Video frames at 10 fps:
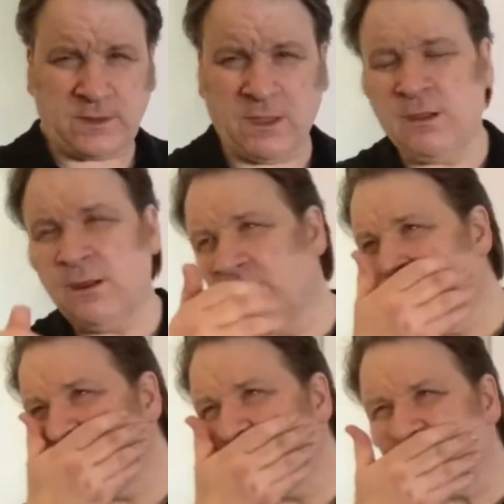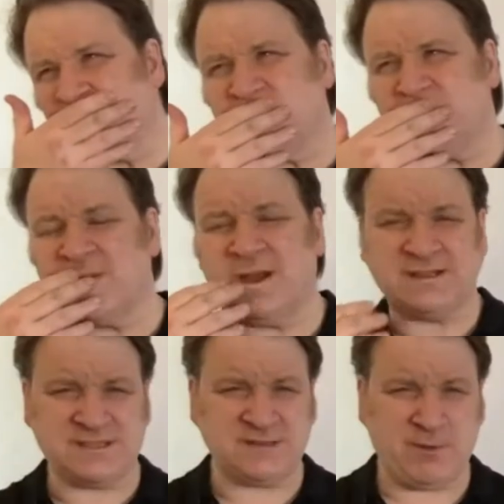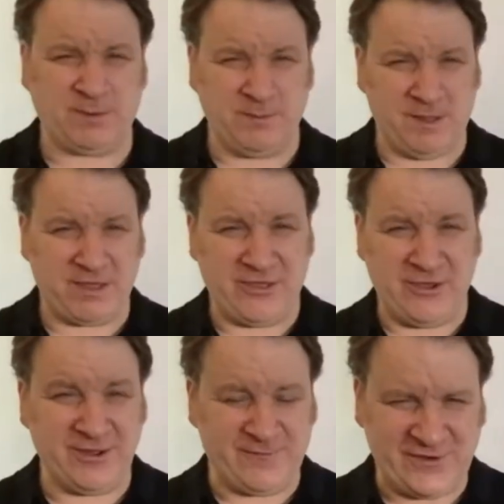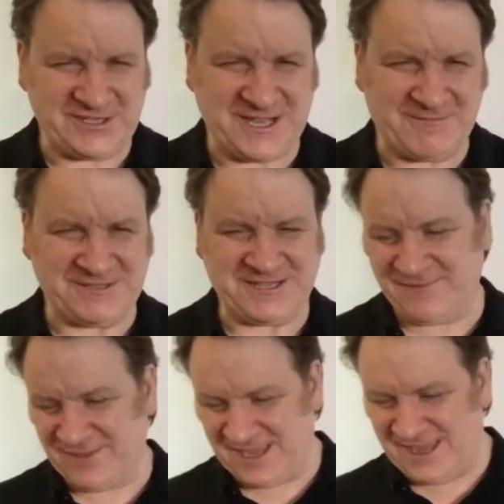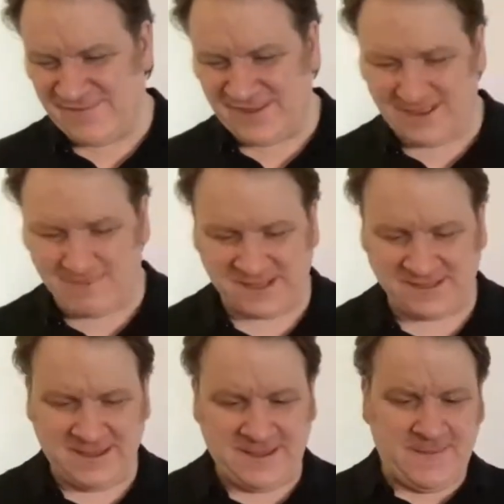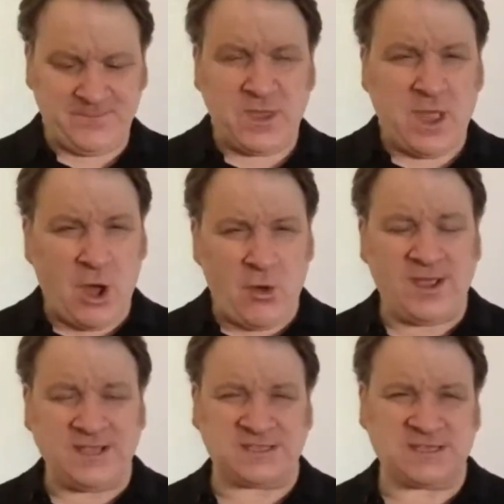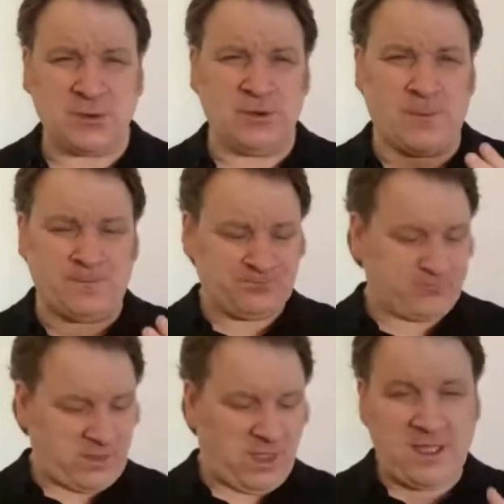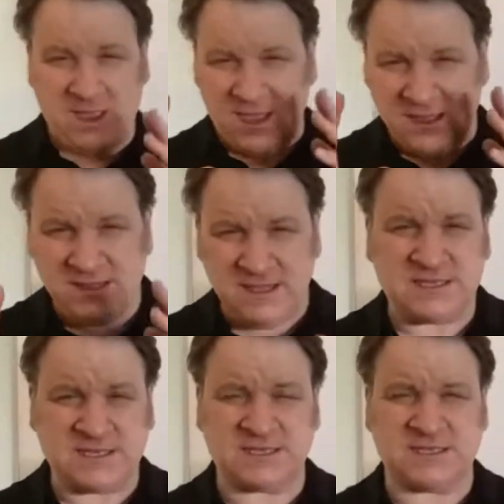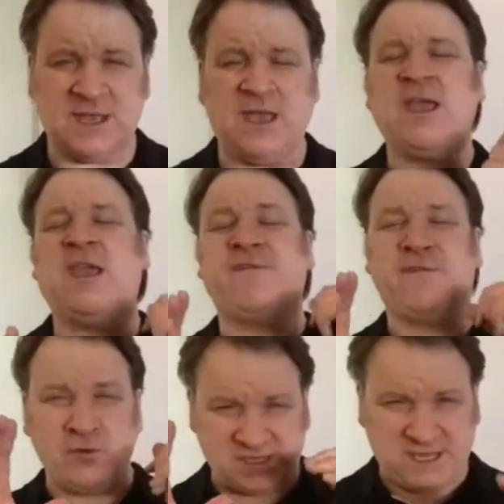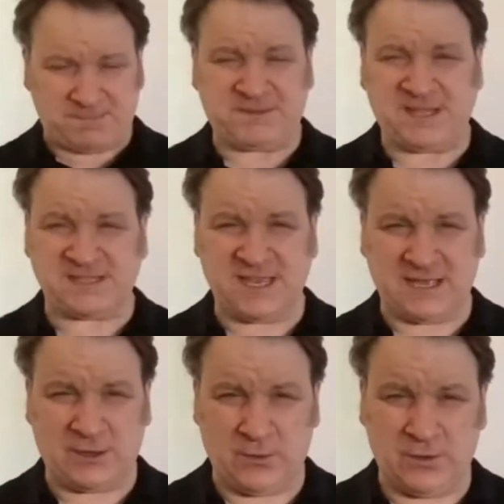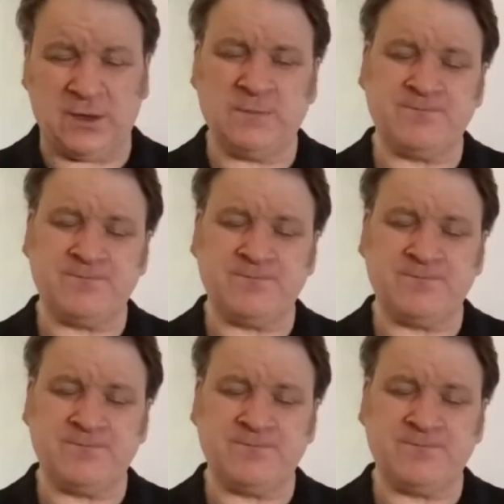Um, actually, it's probably my third, first cup of tea of the evening, I meant. All right, so look, in this, if you're a septic tank owner,